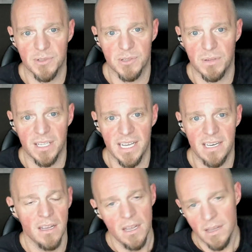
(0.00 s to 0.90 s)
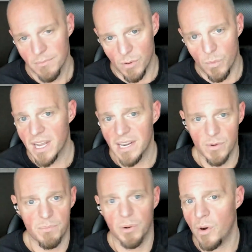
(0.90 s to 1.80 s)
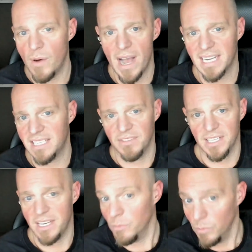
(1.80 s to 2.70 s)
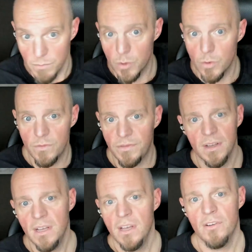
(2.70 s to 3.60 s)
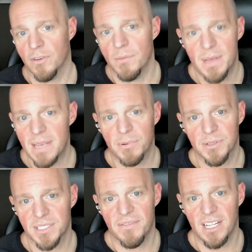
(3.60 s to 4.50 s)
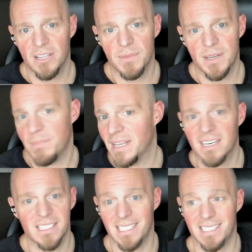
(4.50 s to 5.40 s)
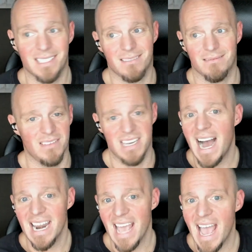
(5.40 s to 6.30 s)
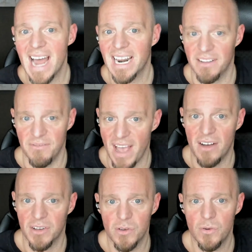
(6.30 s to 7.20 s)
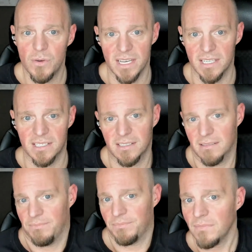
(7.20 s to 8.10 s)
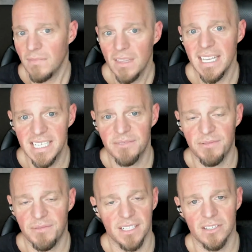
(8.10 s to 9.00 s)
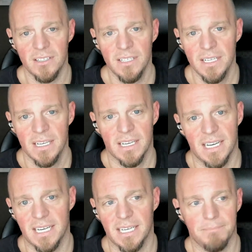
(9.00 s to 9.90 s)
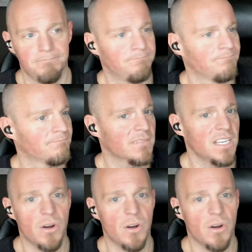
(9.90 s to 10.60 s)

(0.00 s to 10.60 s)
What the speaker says: plate, but what can we proactively remove from people's development, because it's not adding value, it's filler. I